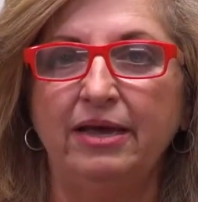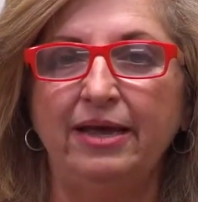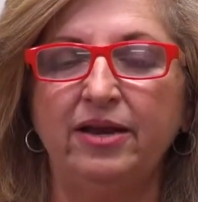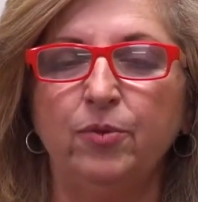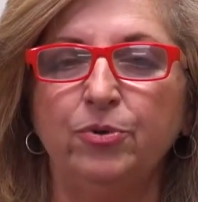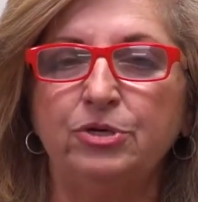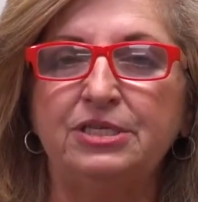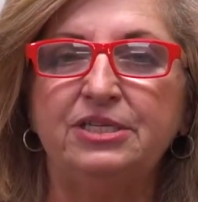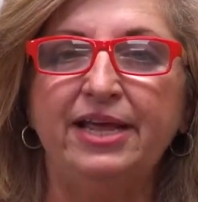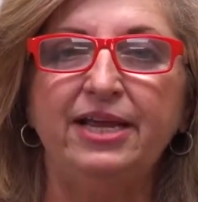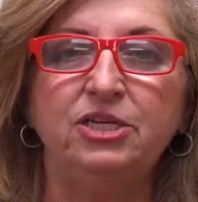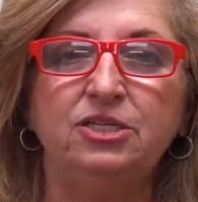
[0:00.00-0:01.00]
In a
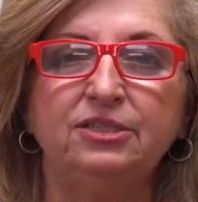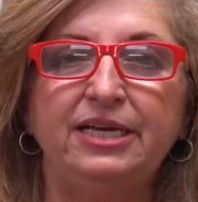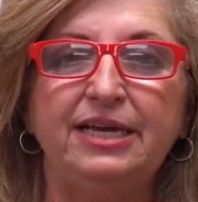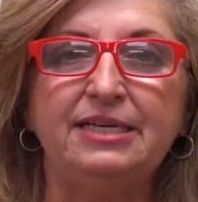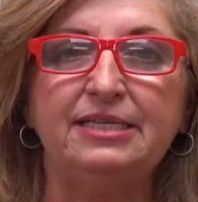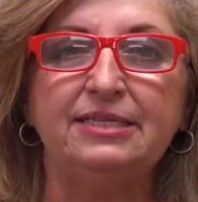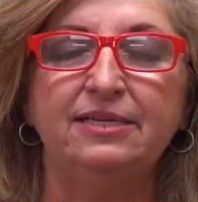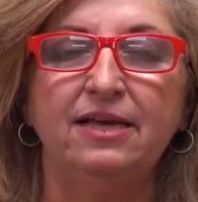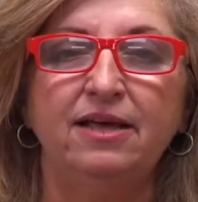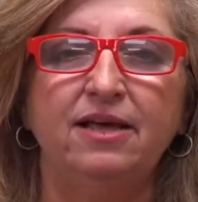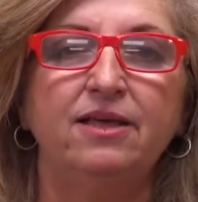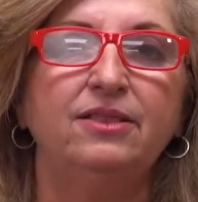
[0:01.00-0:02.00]
percentage lease,
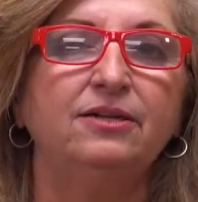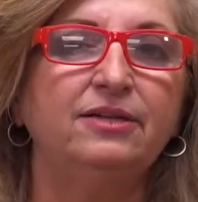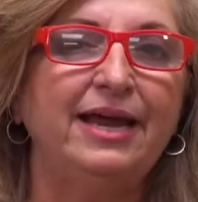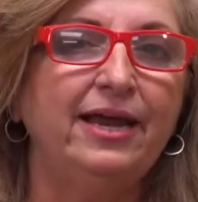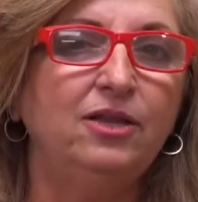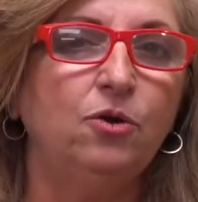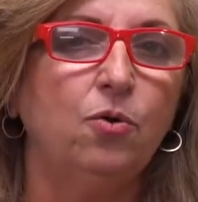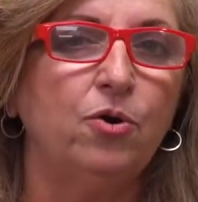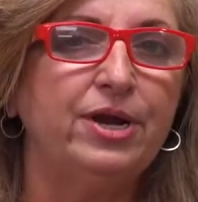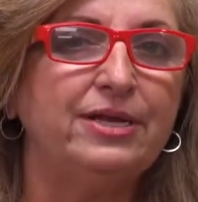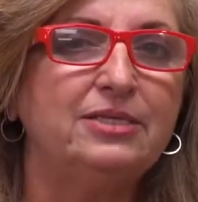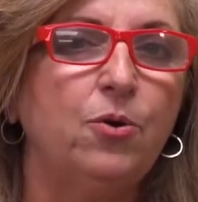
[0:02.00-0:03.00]
the
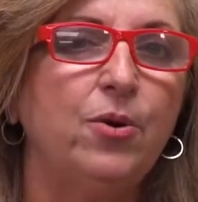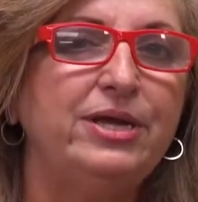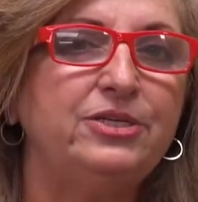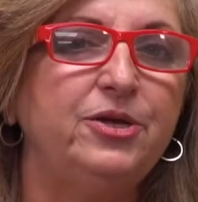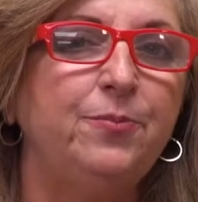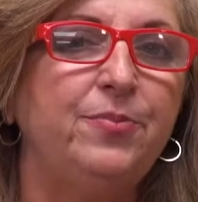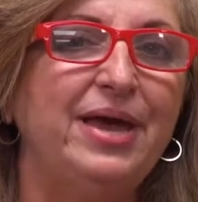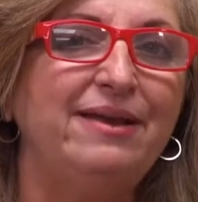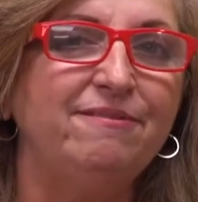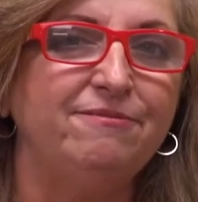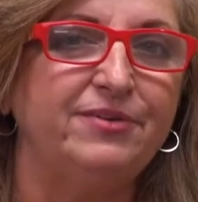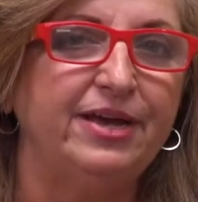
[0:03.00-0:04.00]
landlord is going to
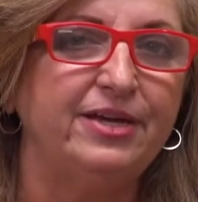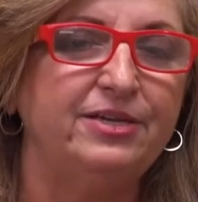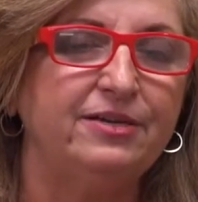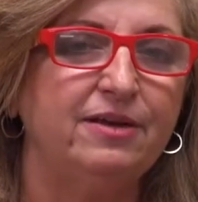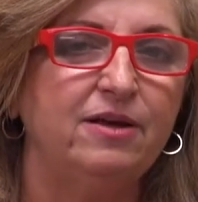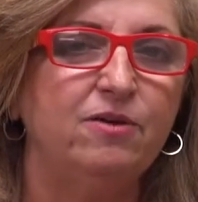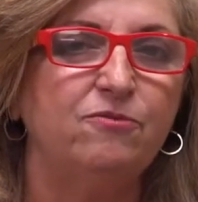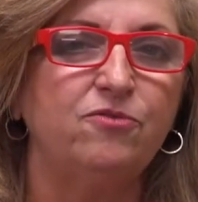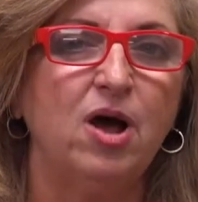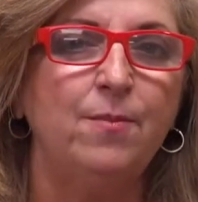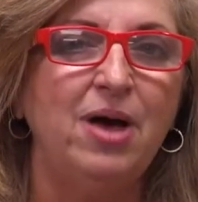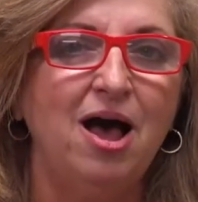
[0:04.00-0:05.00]
benefit
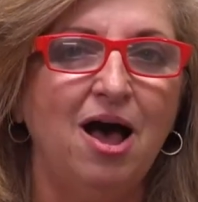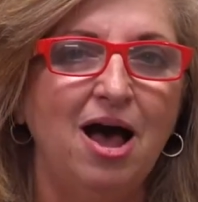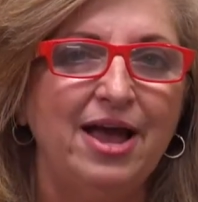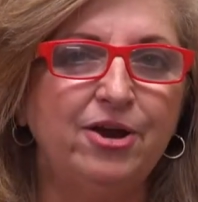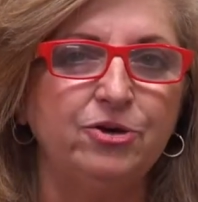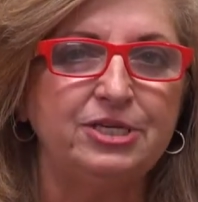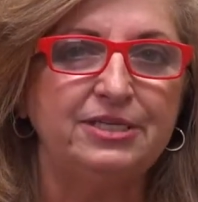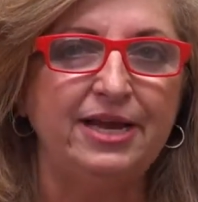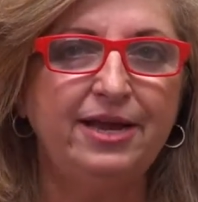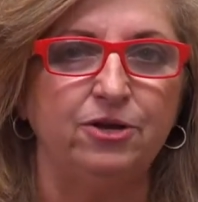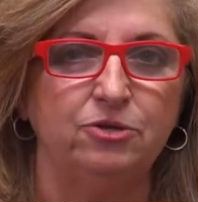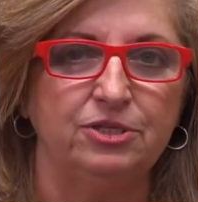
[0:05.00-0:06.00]
from higher
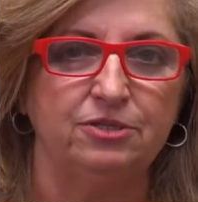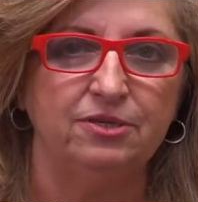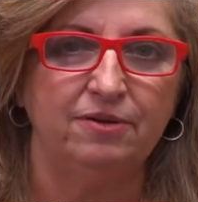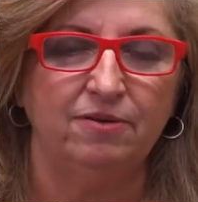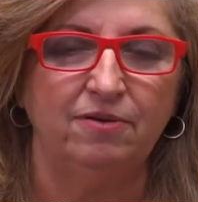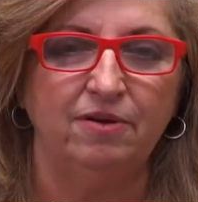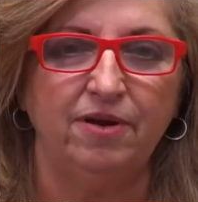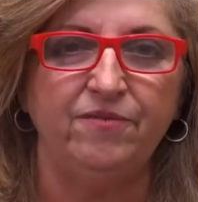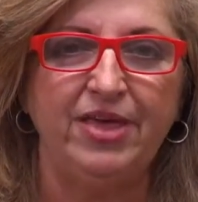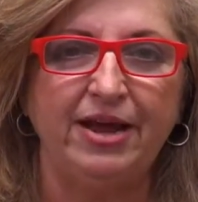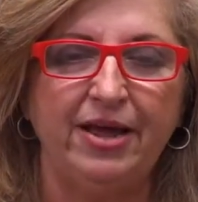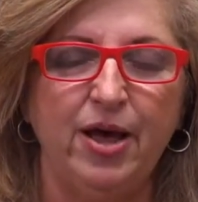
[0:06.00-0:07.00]
sales of
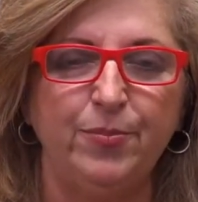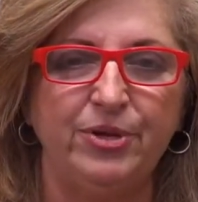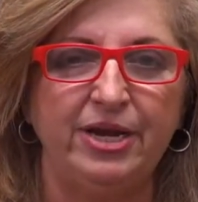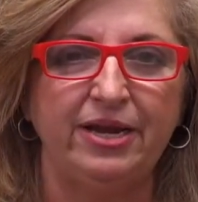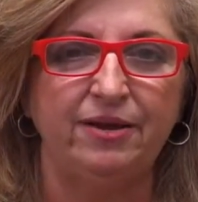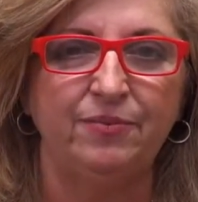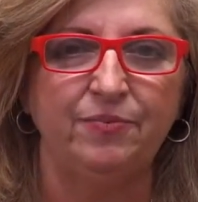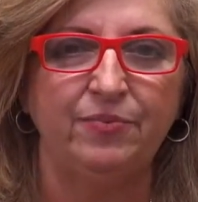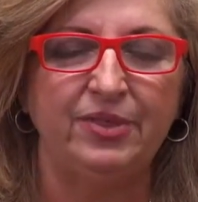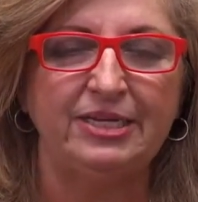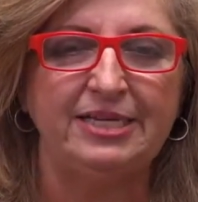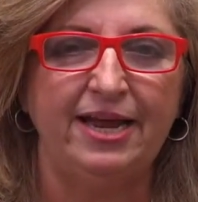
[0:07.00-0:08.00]
that company,
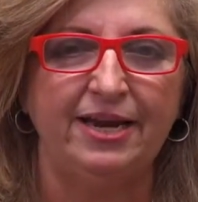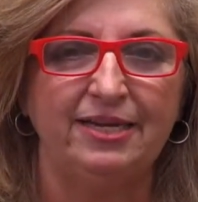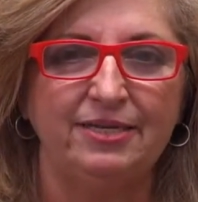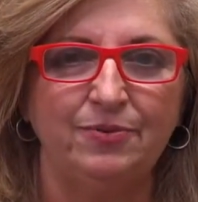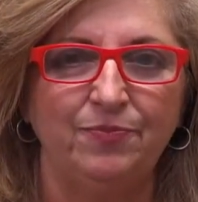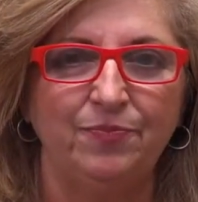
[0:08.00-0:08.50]
the tenant.